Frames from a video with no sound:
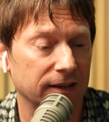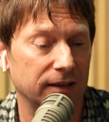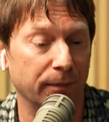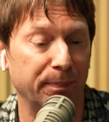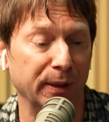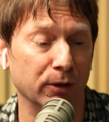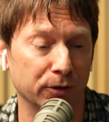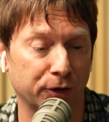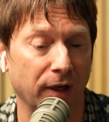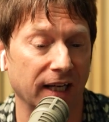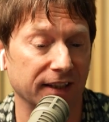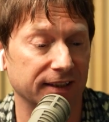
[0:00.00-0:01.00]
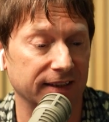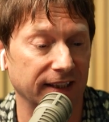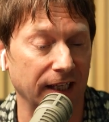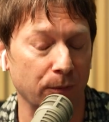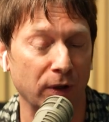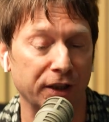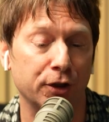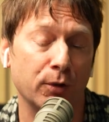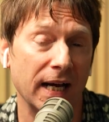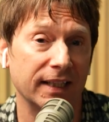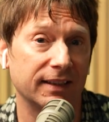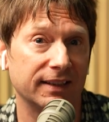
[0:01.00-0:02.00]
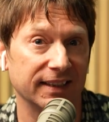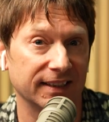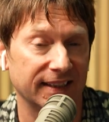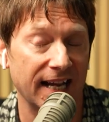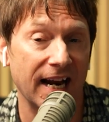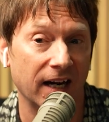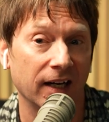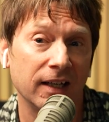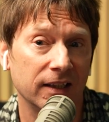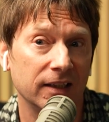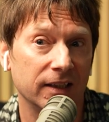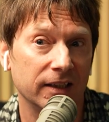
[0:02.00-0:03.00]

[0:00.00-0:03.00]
to build trust, and when trust is there,